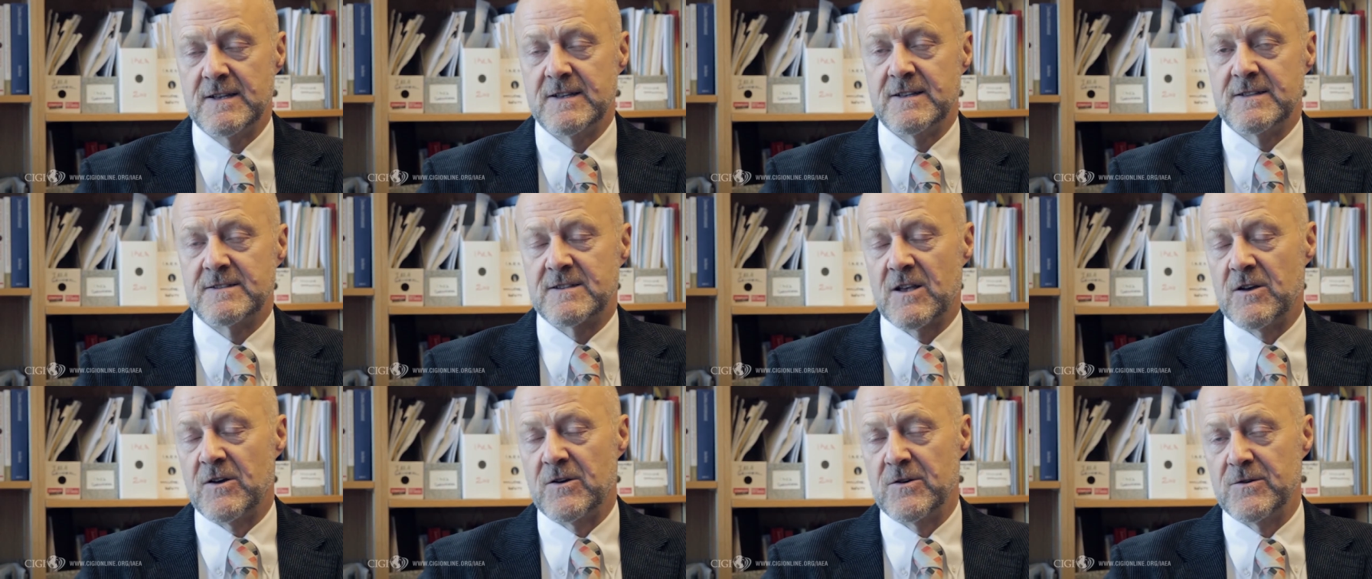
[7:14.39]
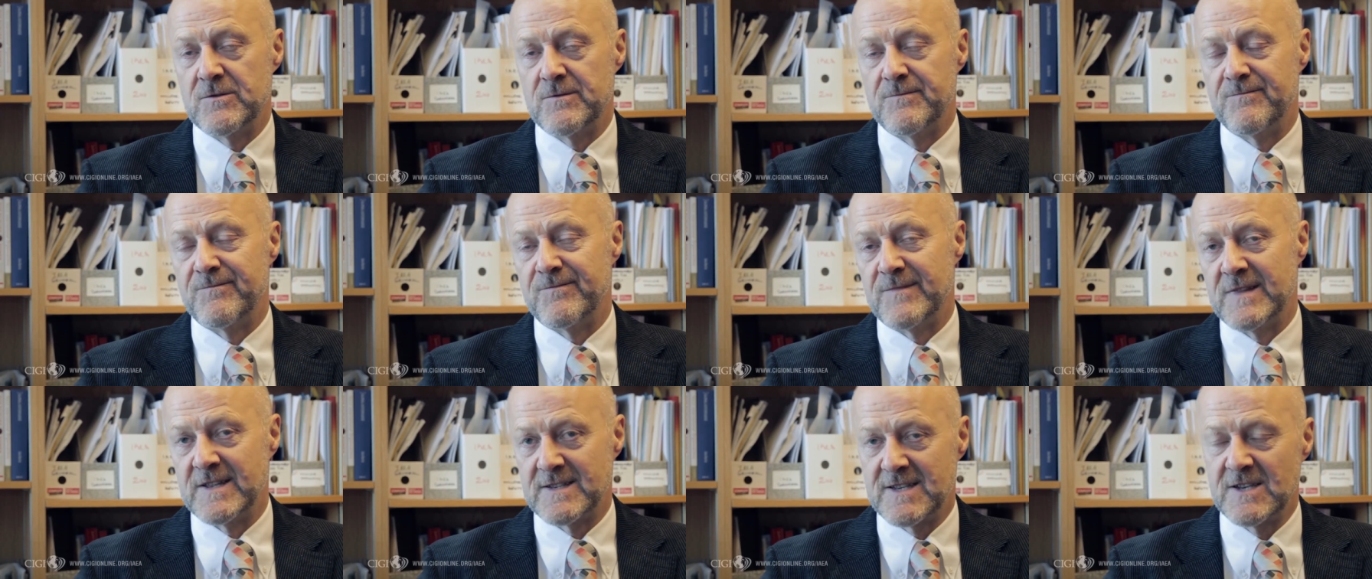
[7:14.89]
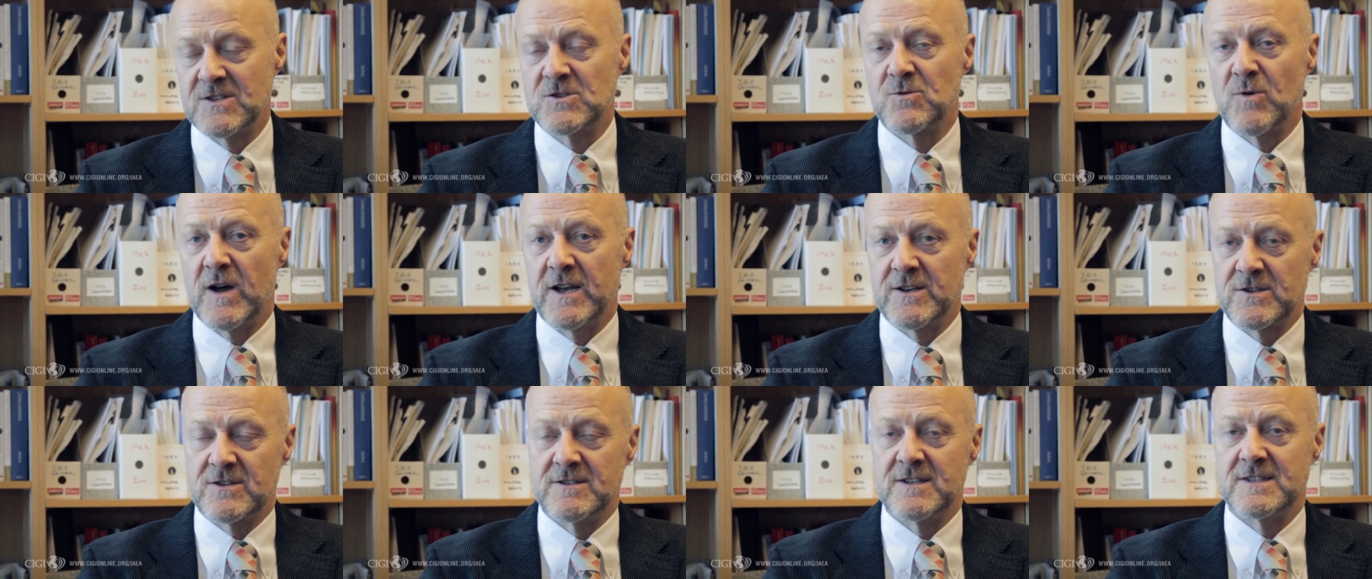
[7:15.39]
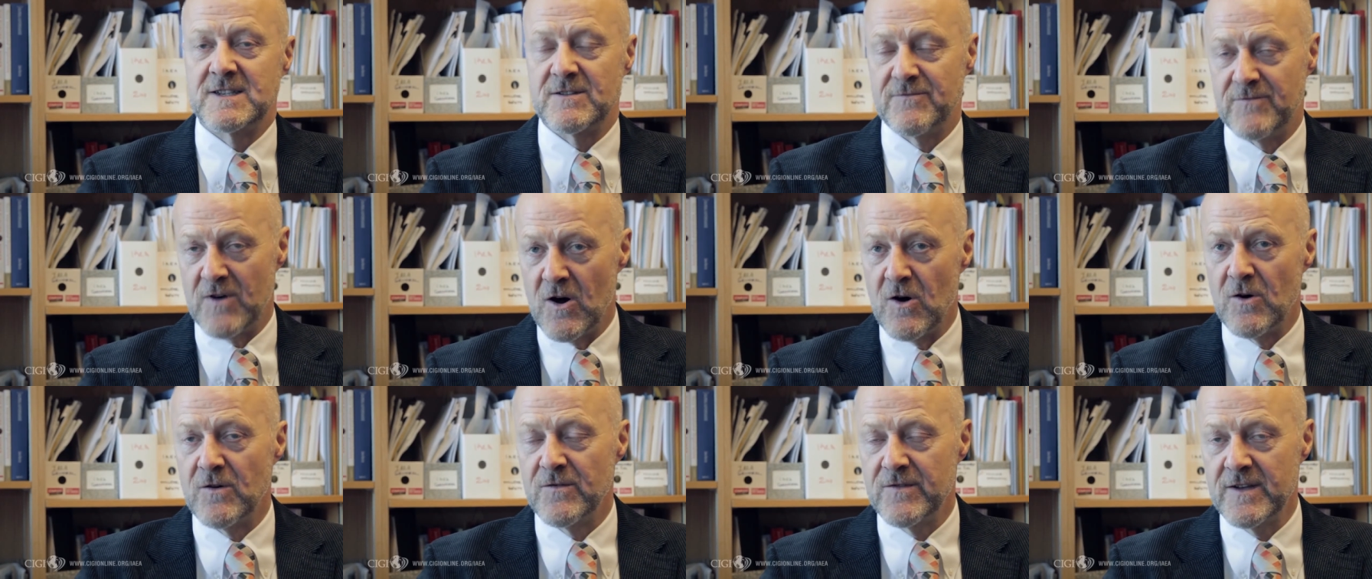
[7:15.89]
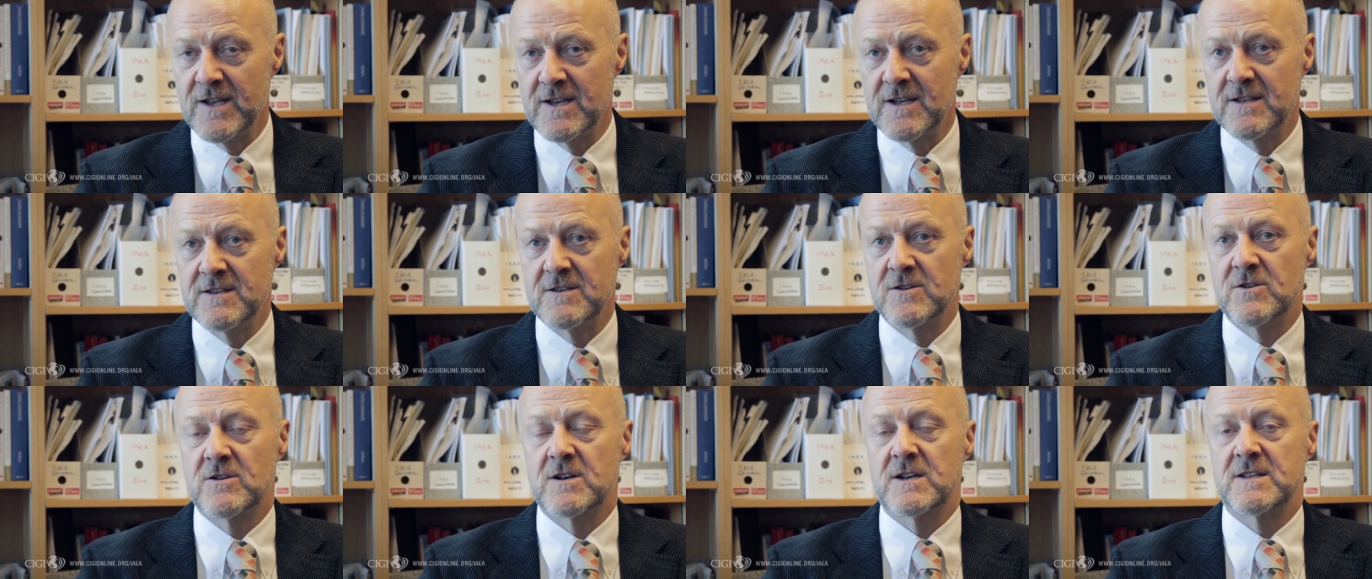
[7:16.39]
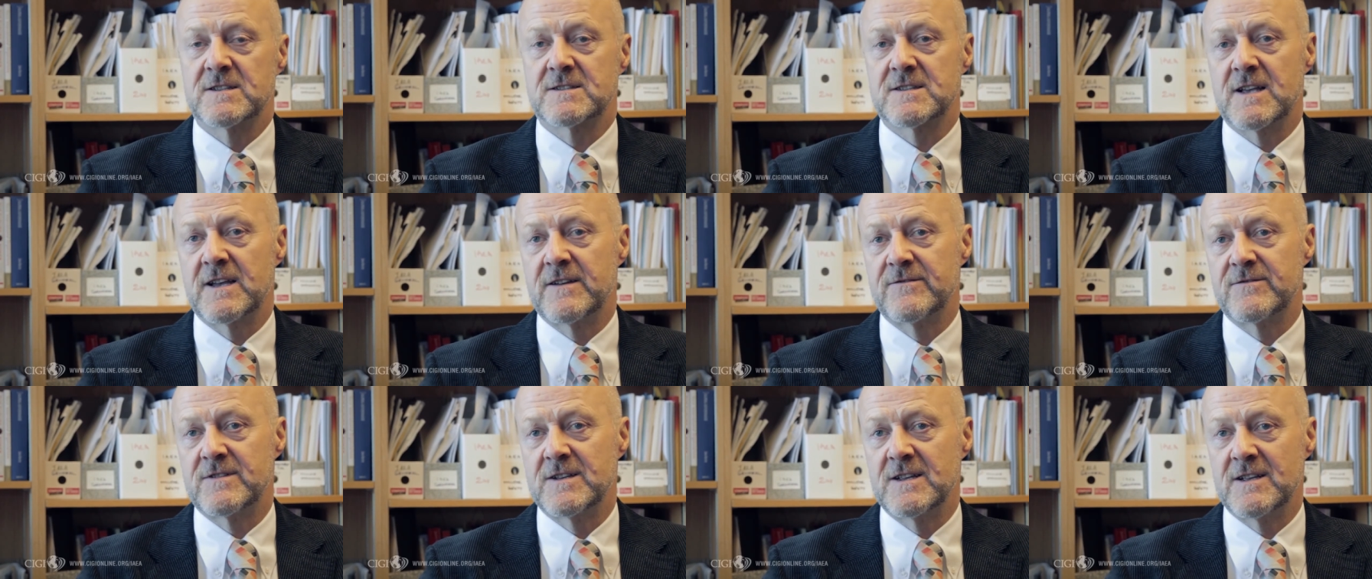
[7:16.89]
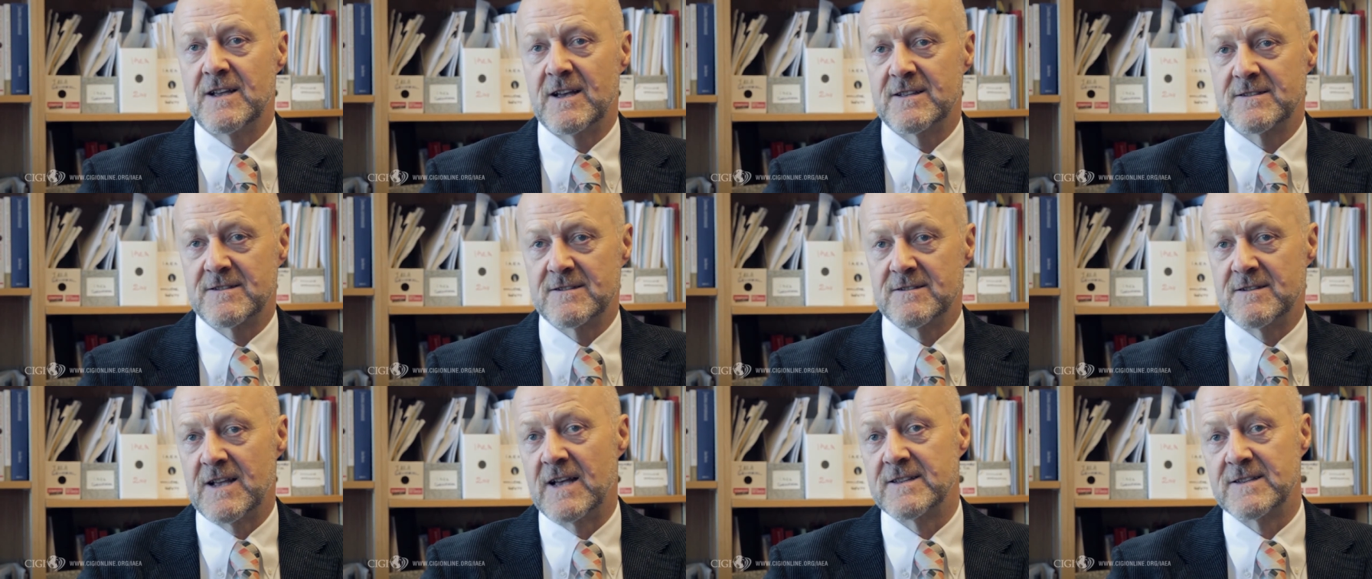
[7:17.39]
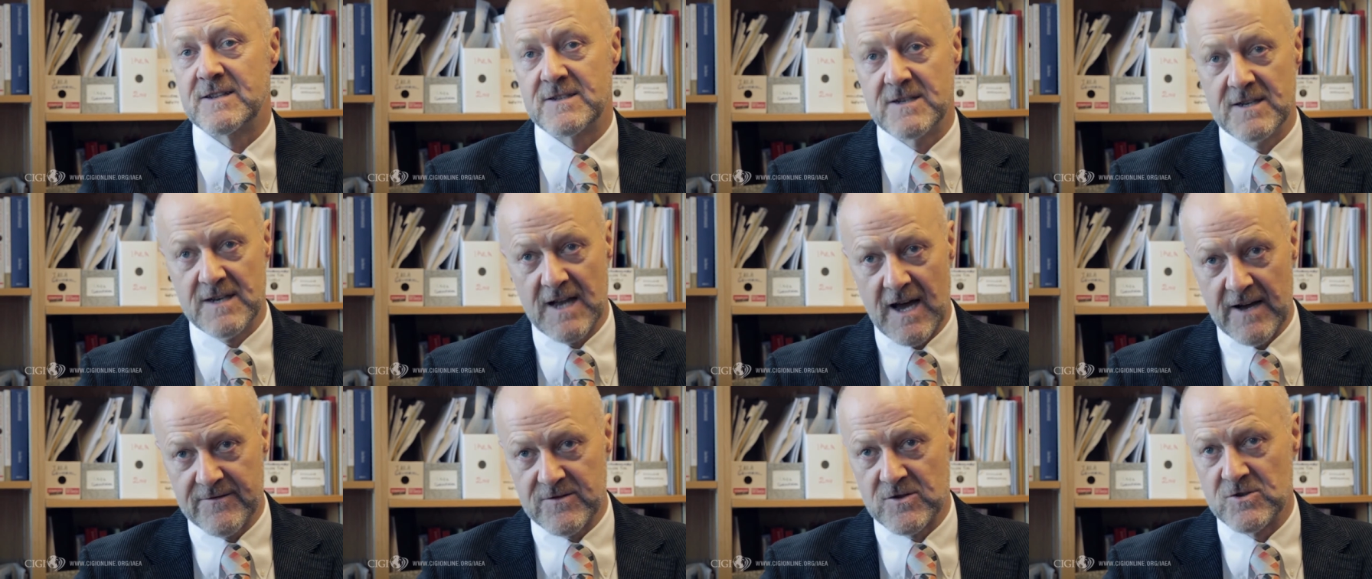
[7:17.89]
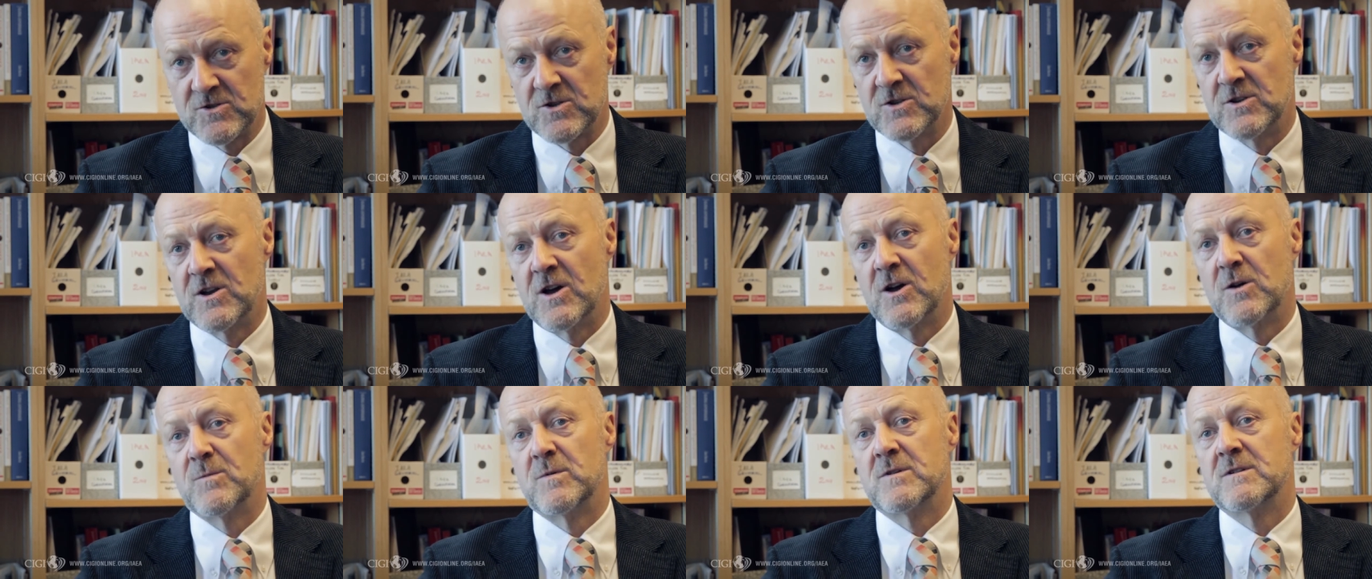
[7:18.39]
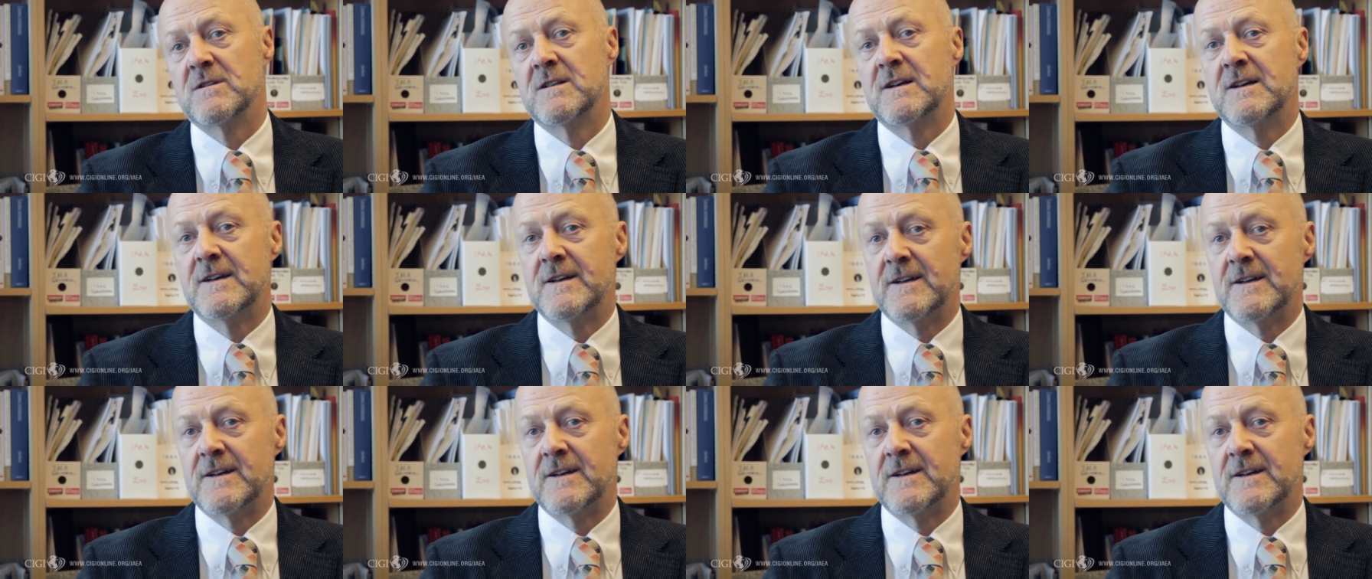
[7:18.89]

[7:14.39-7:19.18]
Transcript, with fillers: So the situation is evolving in nuclear safety, as it, as it did after Chernobyl.